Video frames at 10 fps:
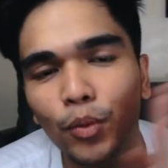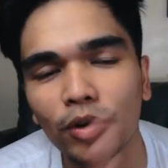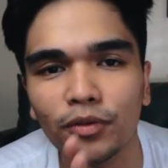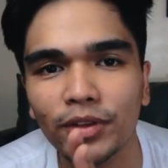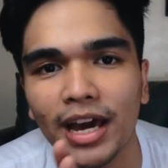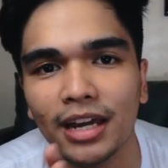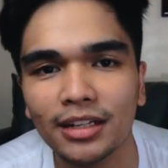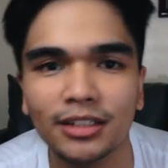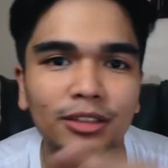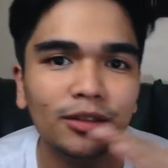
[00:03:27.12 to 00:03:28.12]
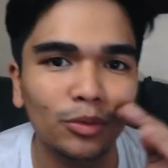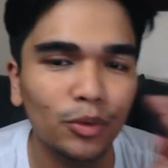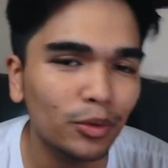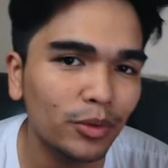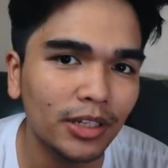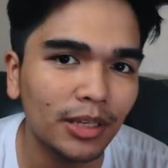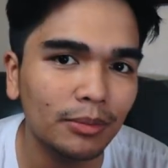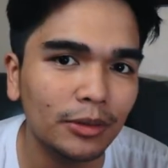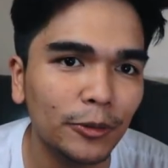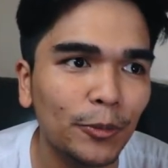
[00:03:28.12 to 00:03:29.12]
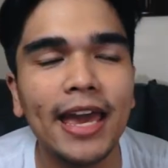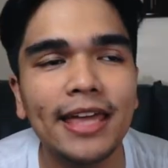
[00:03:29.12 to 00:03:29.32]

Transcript: One for the handheld, one with the gimbal.